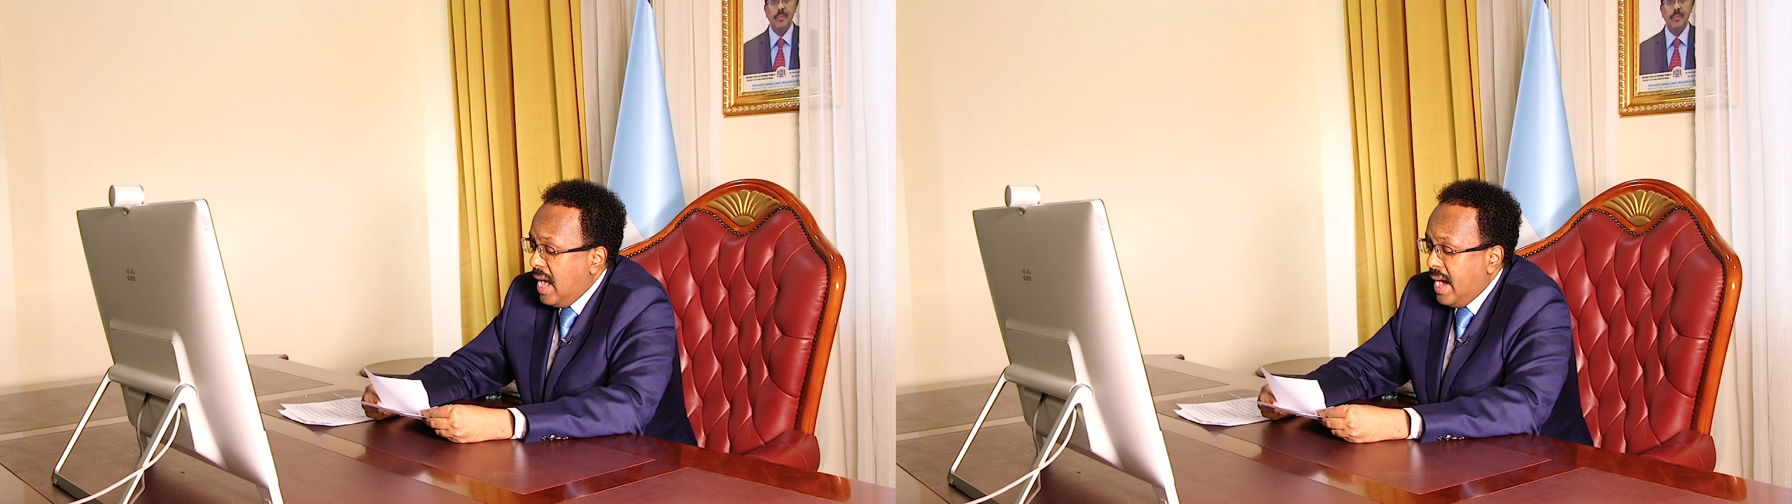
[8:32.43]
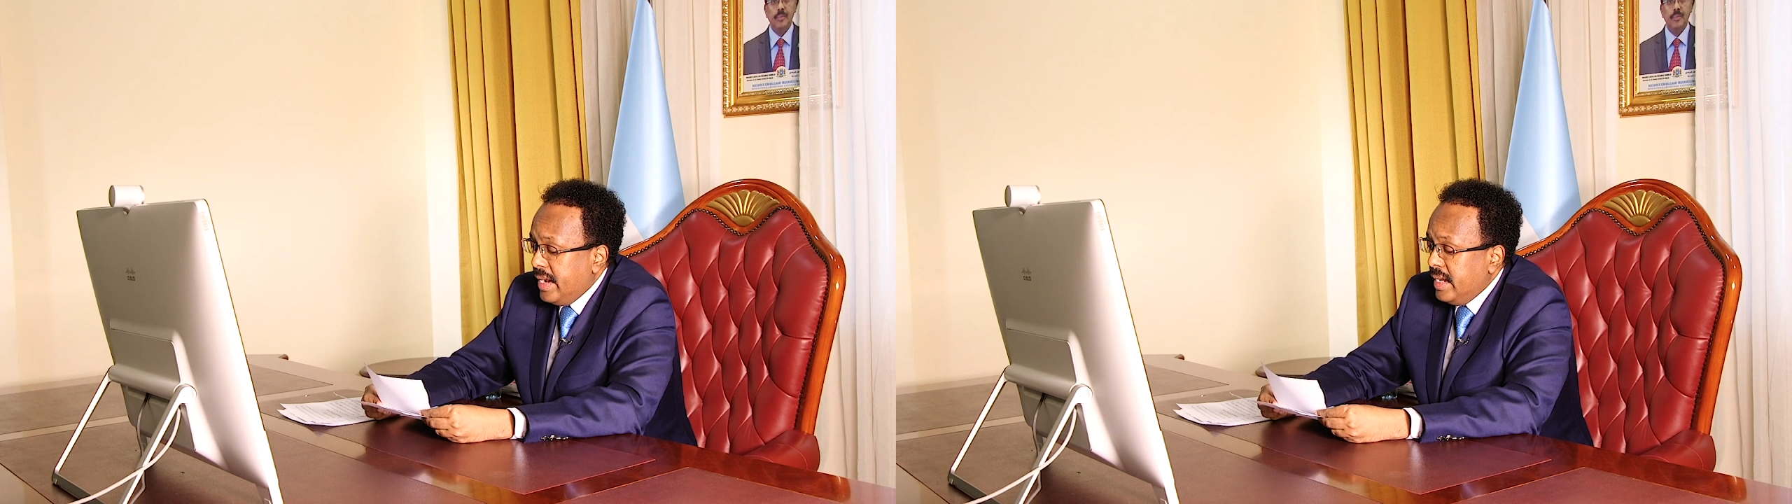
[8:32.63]

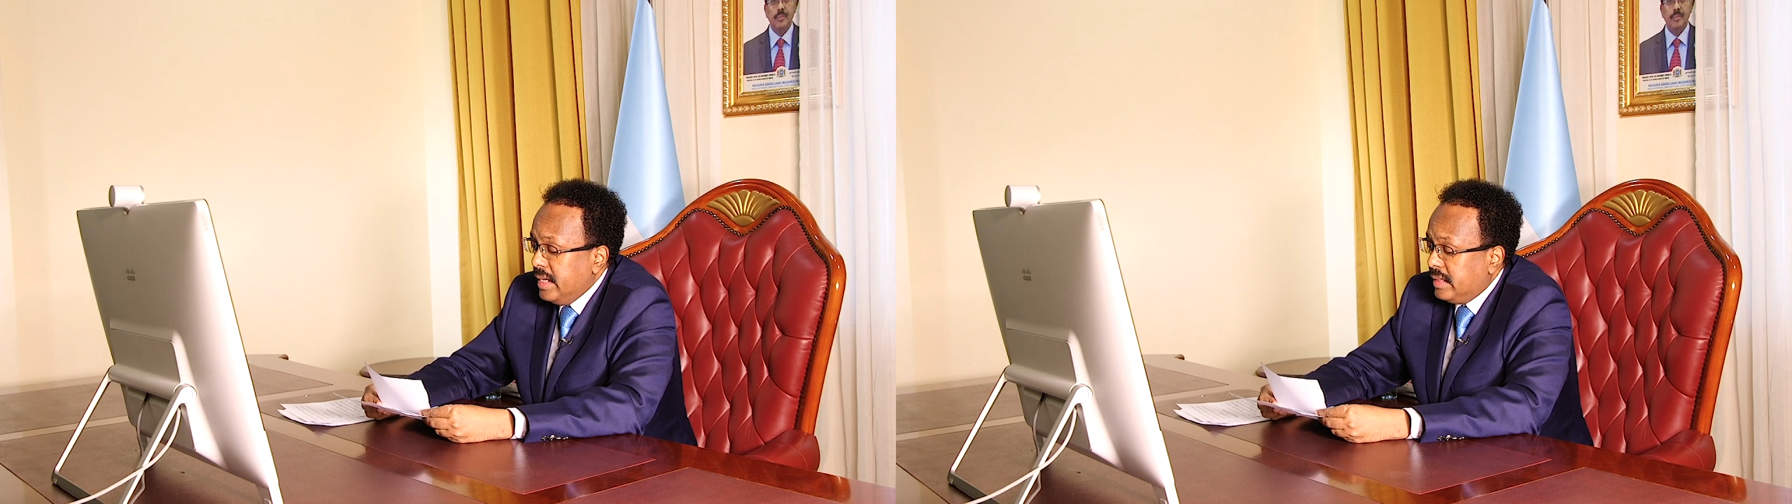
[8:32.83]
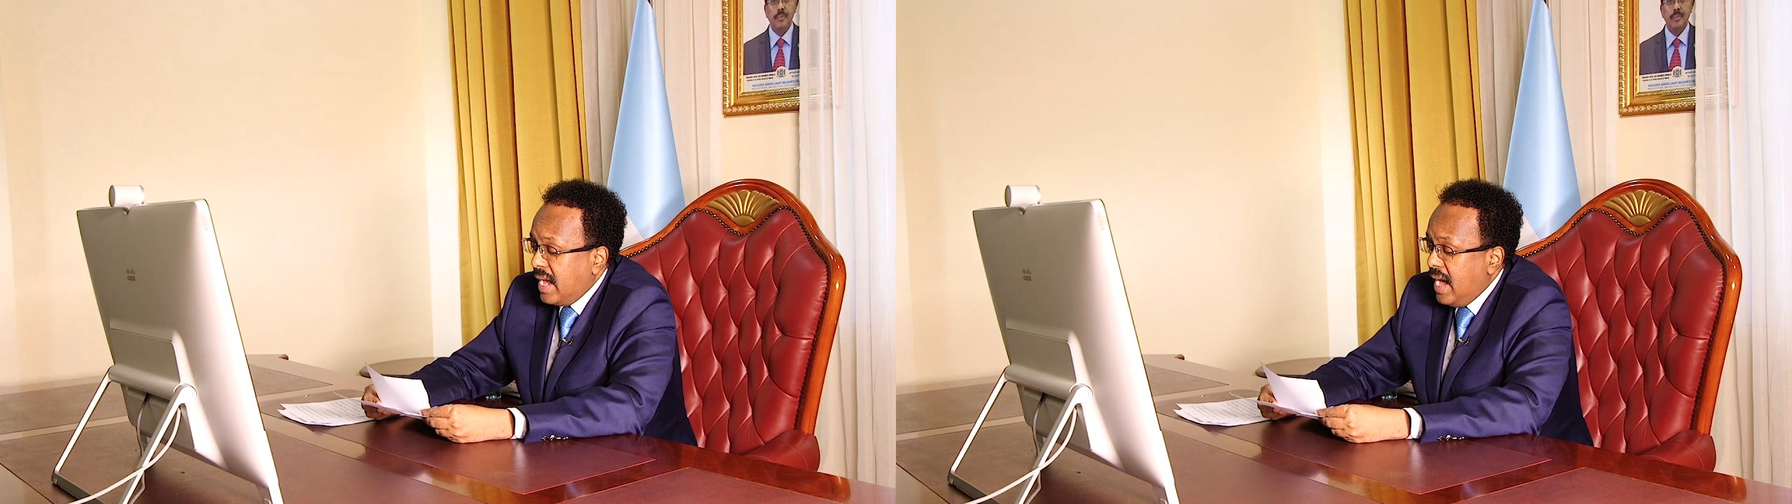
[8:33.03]
and
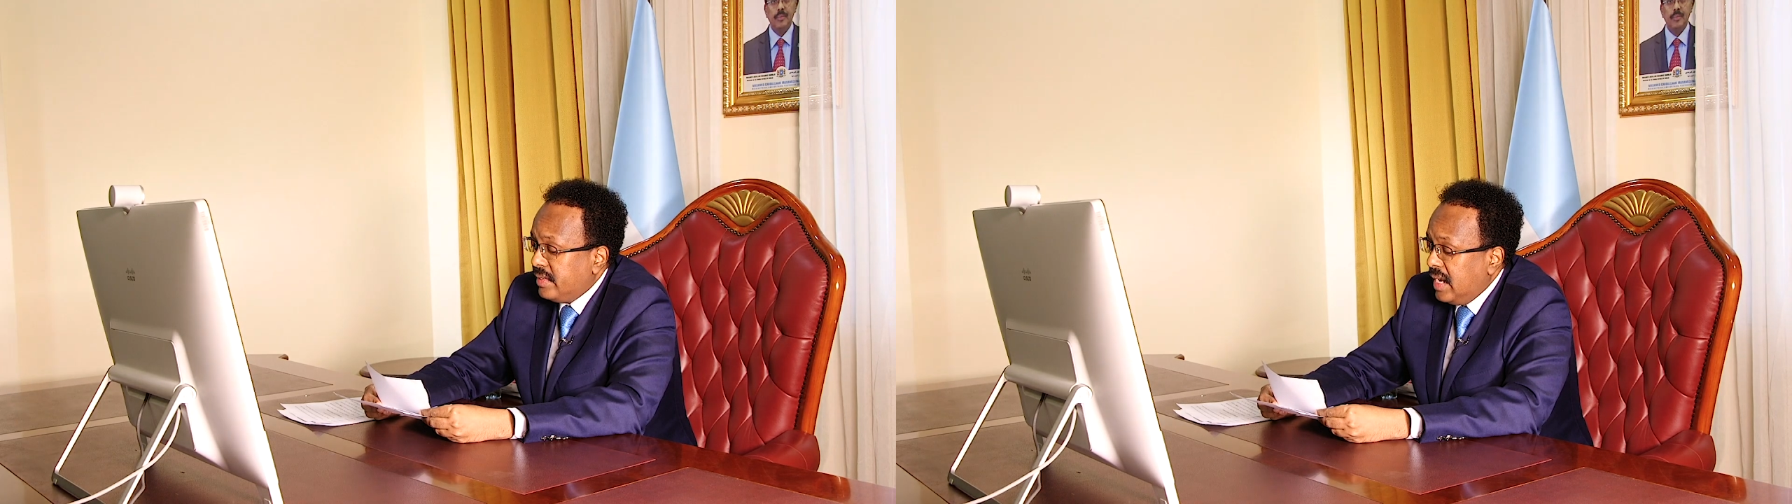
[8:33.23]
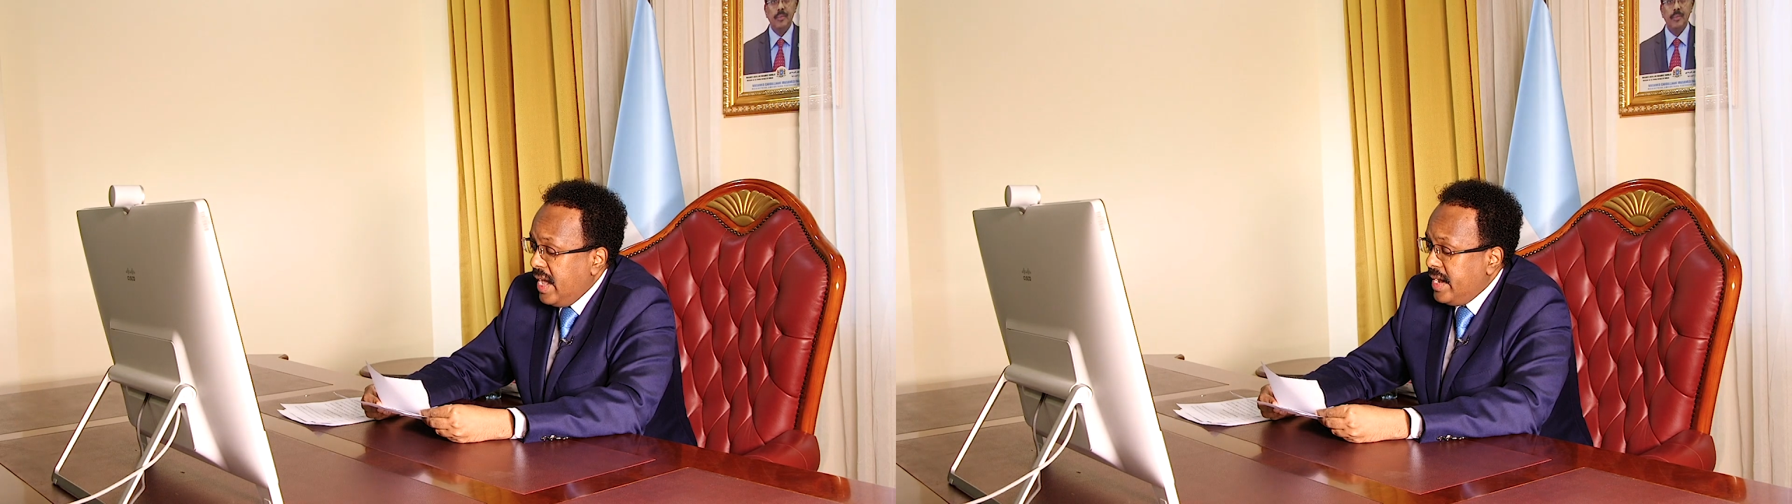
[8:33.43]
it
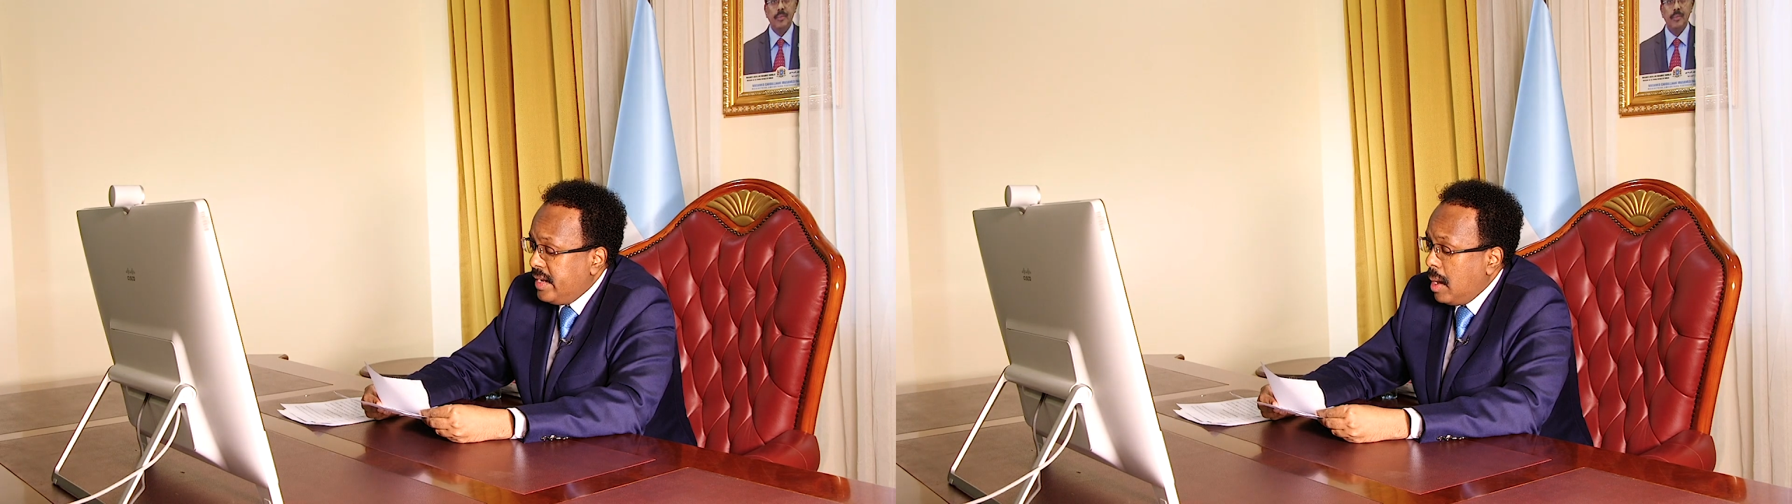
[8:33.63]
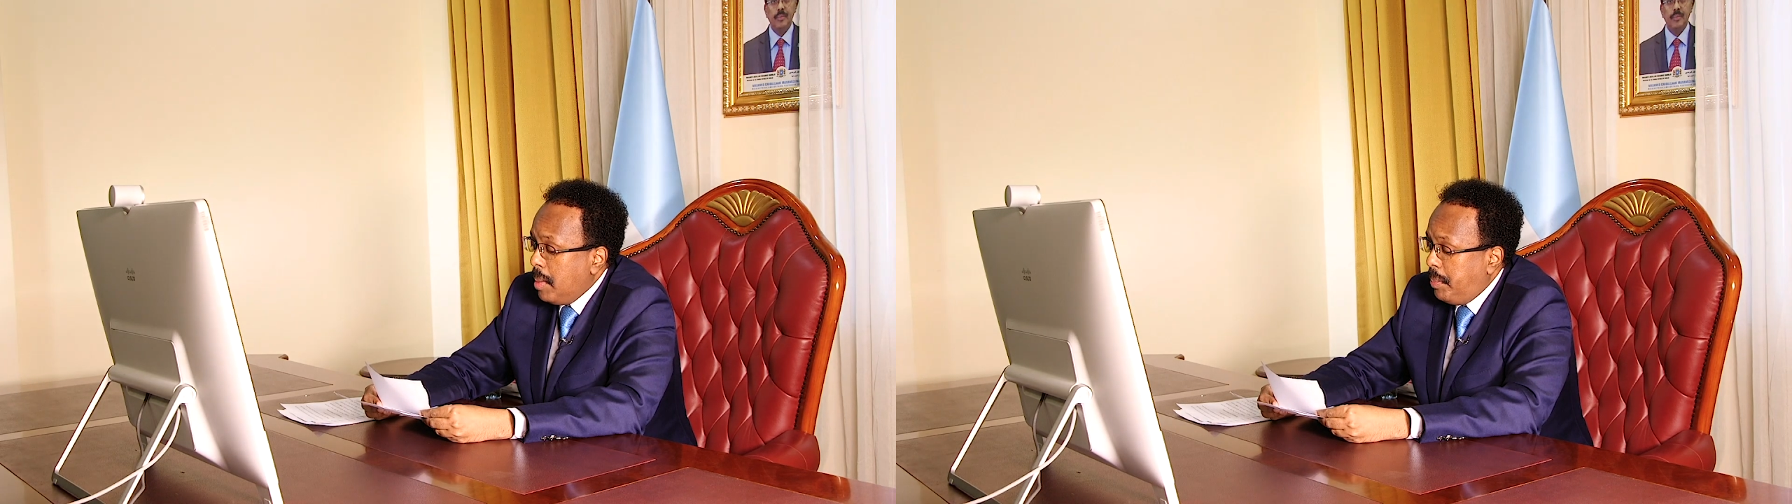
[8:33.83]
has
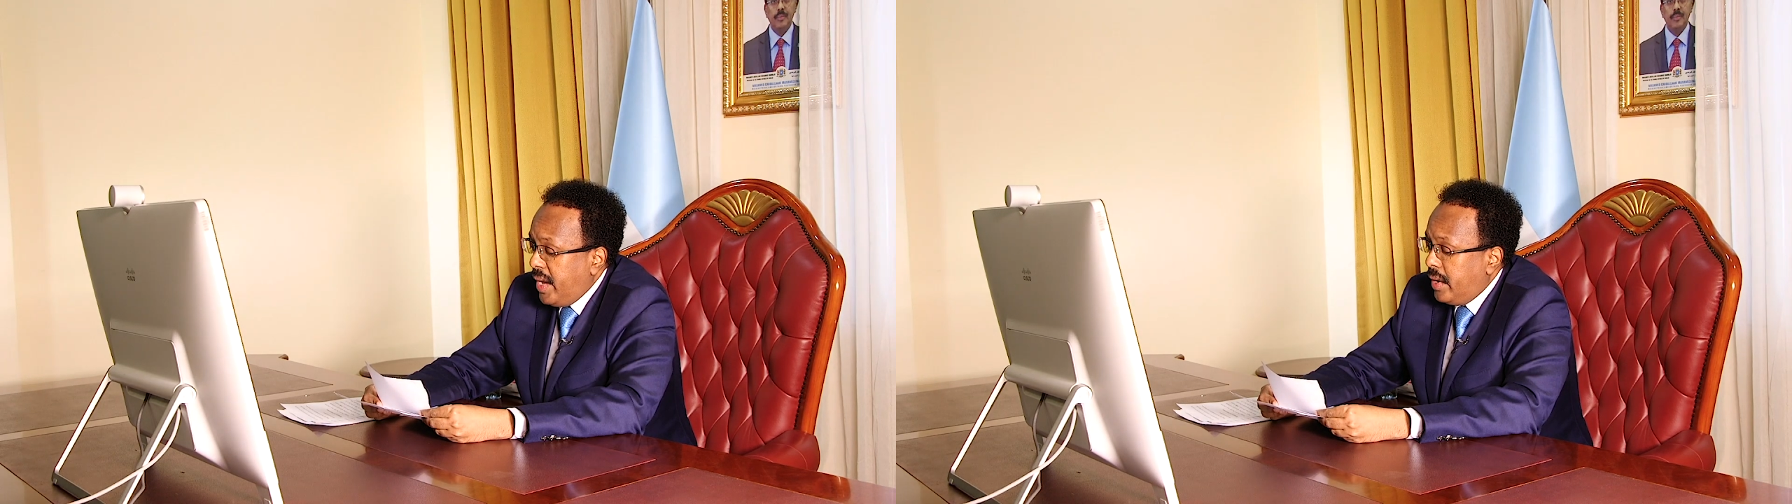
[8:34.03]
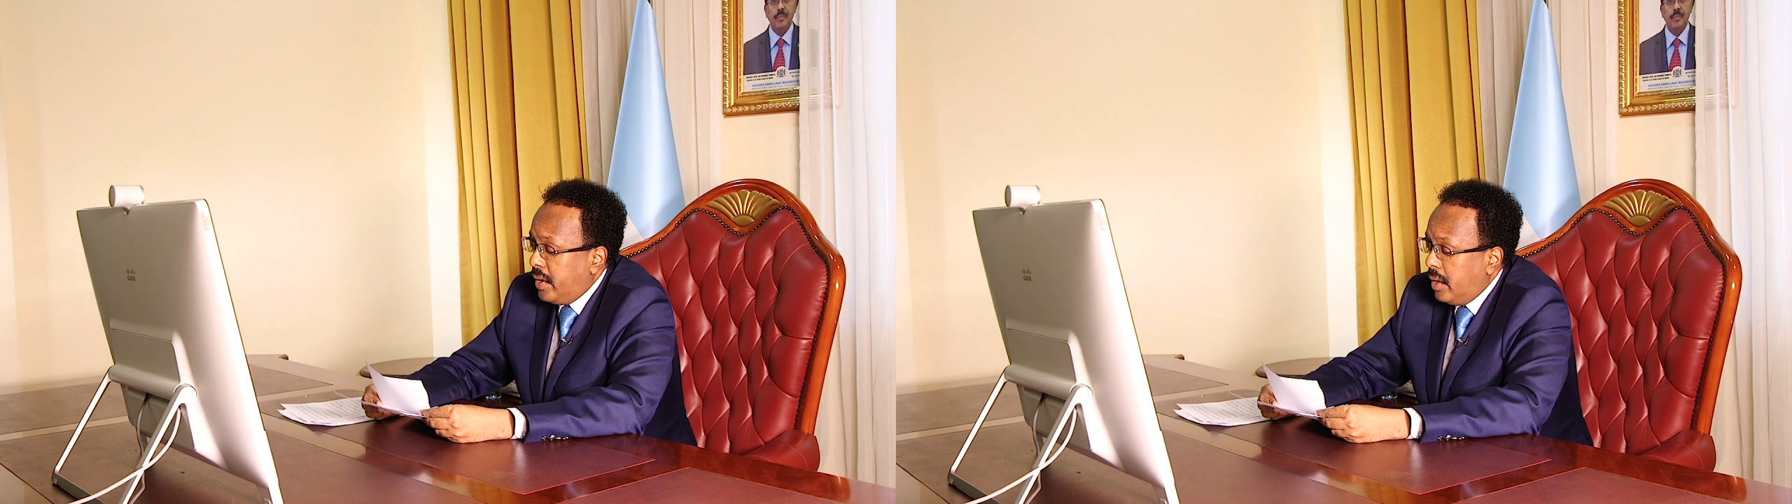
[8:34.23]
laid
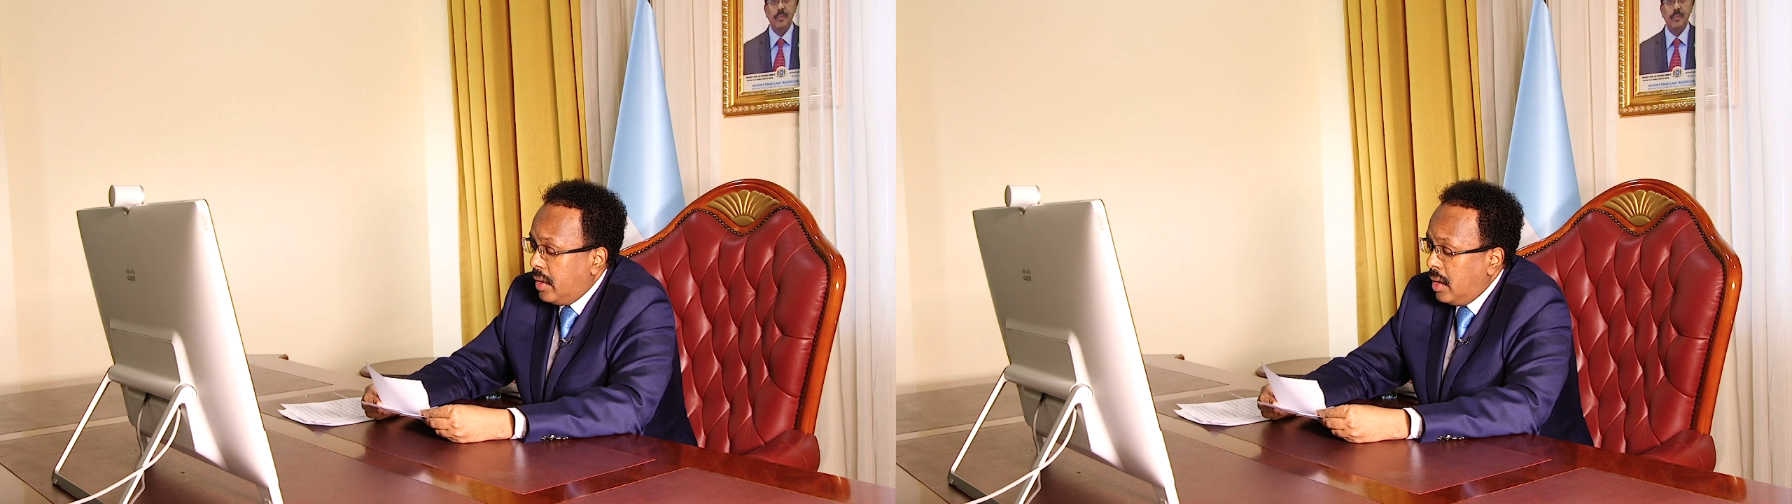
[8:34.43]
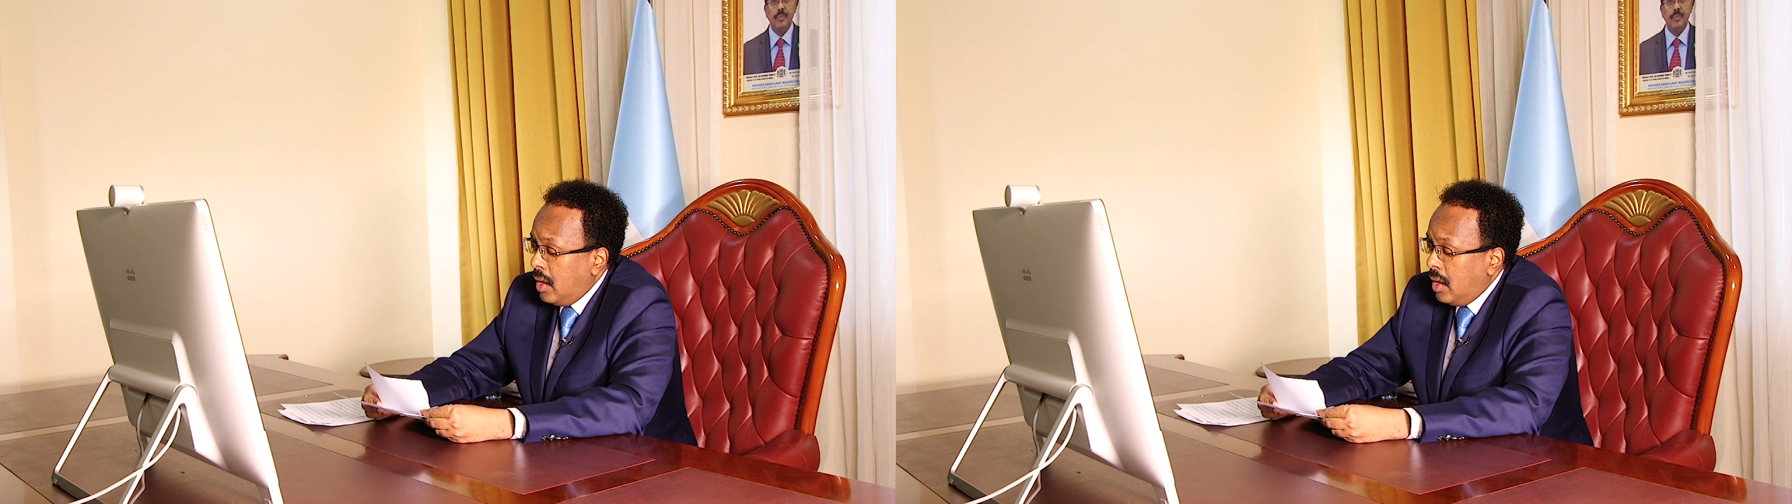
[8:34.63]
bare